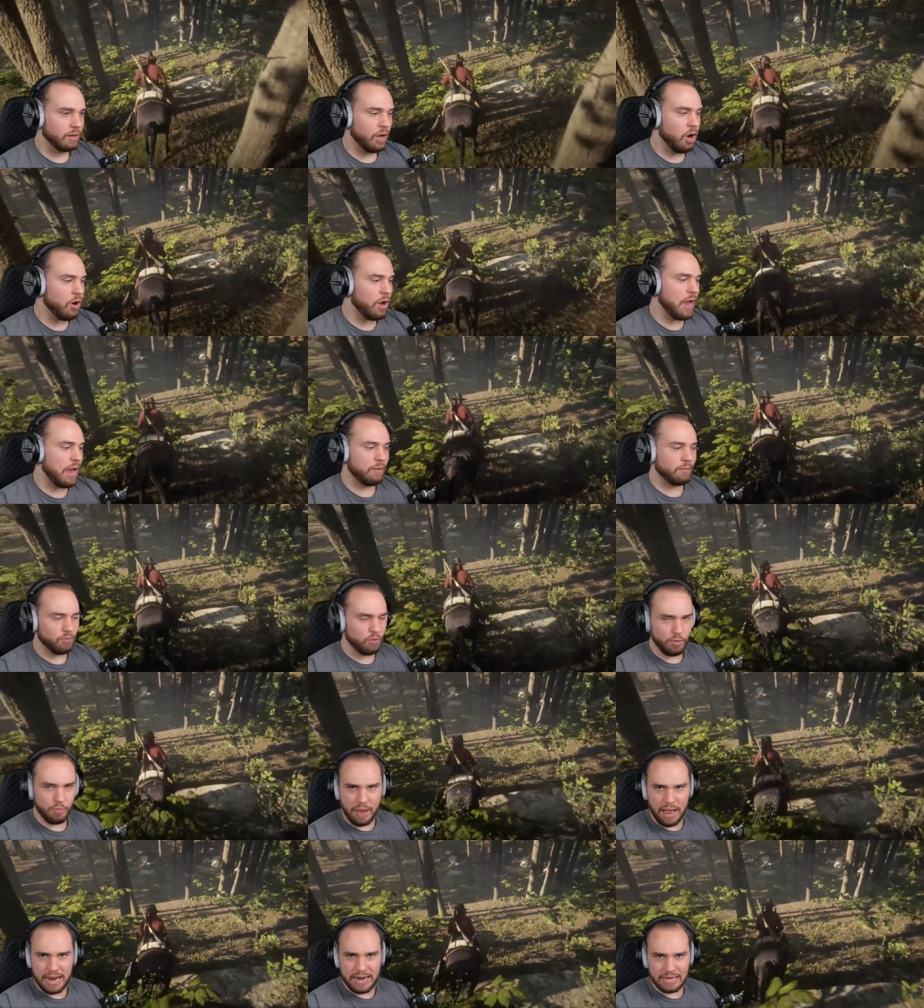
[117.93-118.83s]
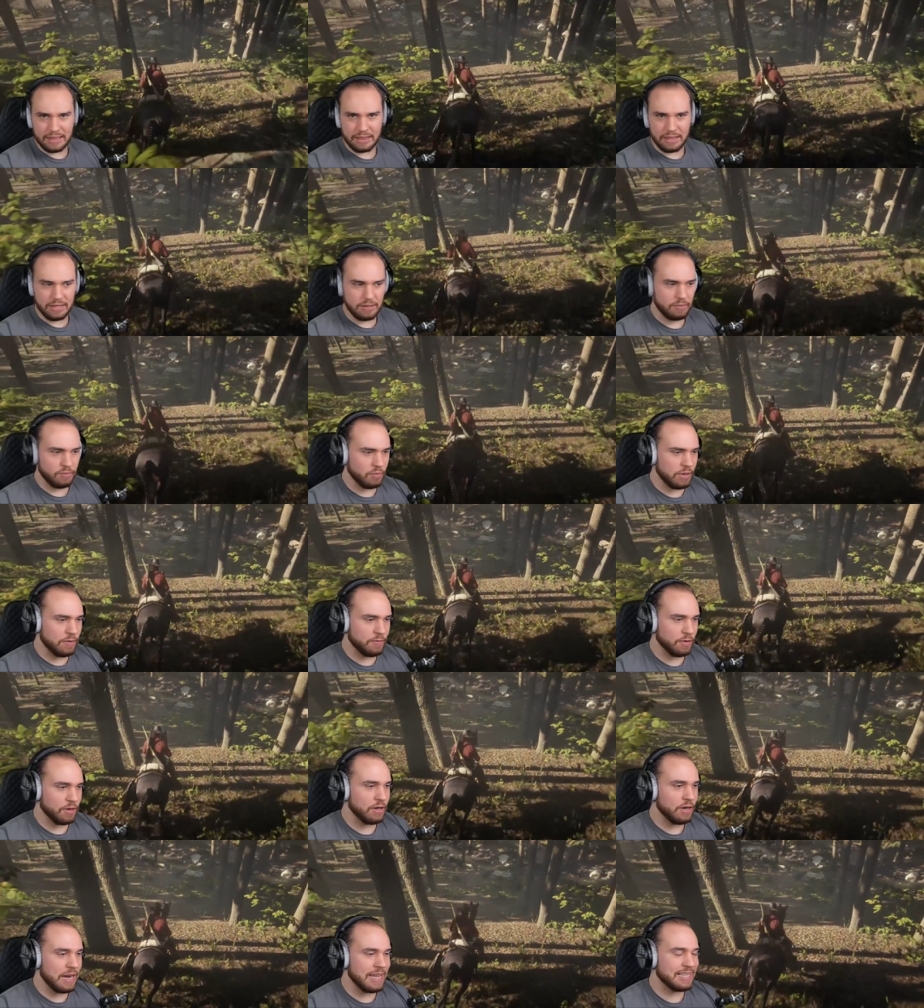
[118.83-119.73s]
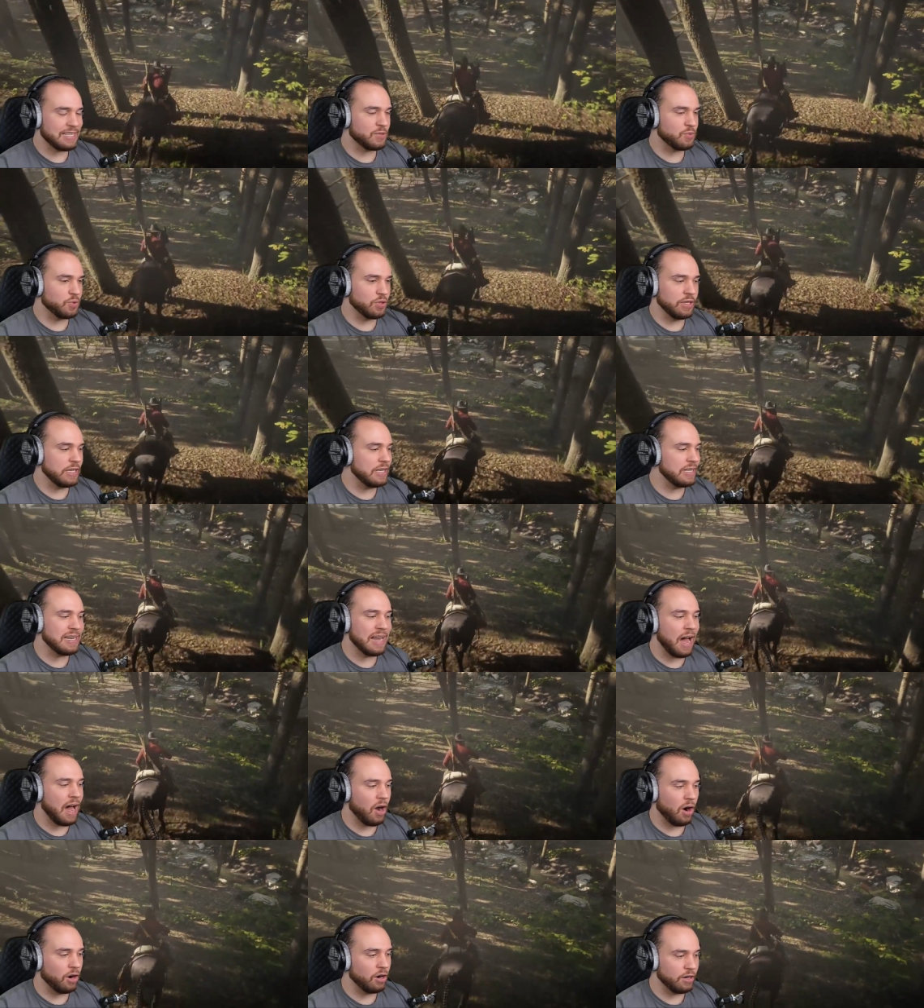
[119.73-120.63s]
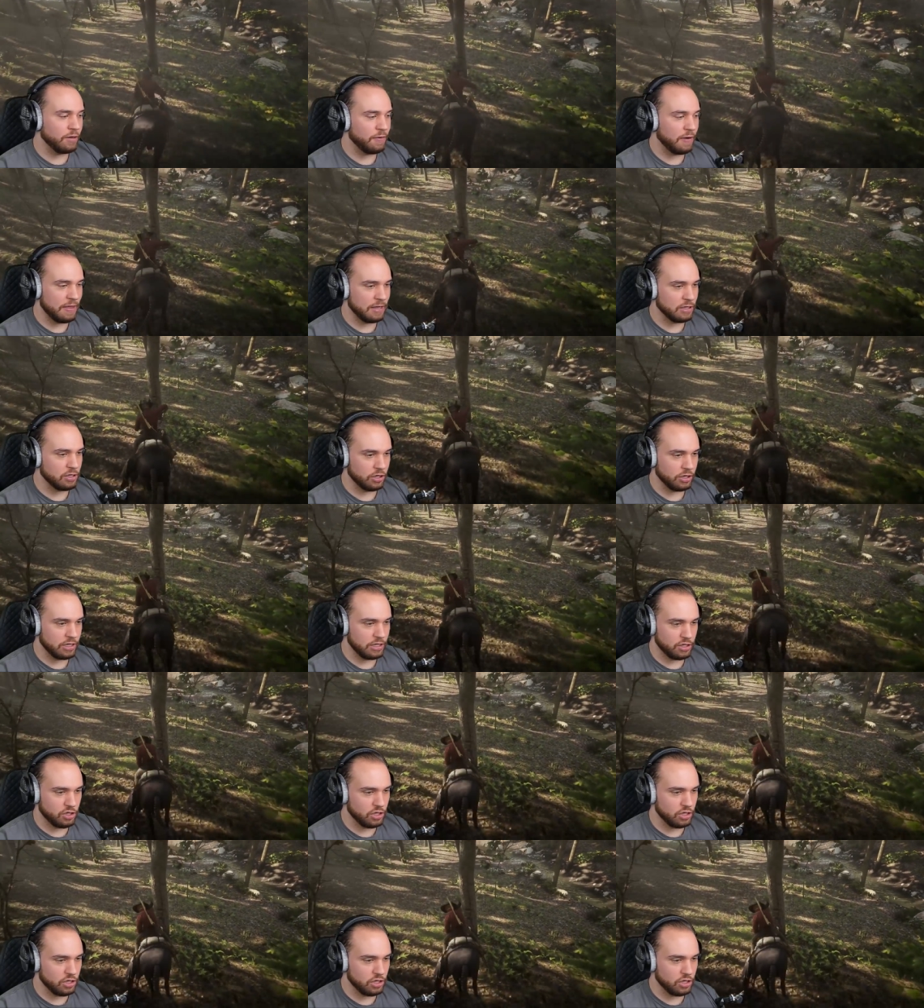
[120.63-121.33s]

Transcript: Okay, we're back at the river. It's really not hard to find the turkeys.